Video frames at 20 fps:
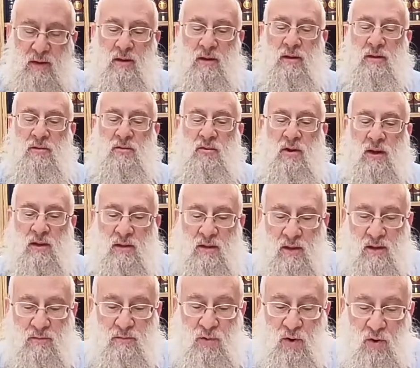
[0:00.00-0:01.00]
in
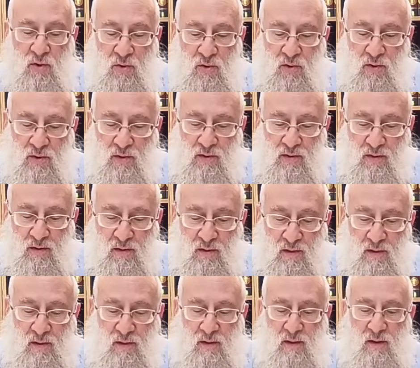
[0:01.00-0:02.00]
Tractate Bechorot,
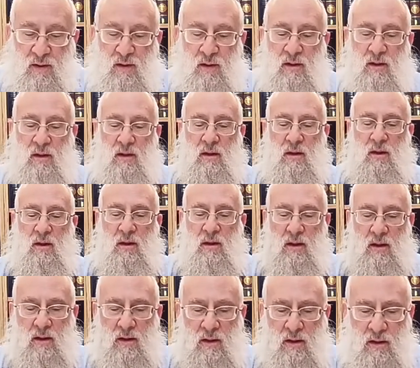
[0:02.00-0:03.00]

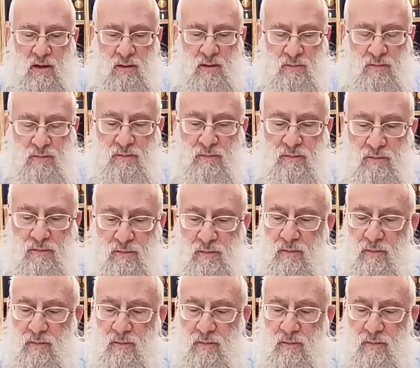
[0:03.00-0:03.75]
Dalet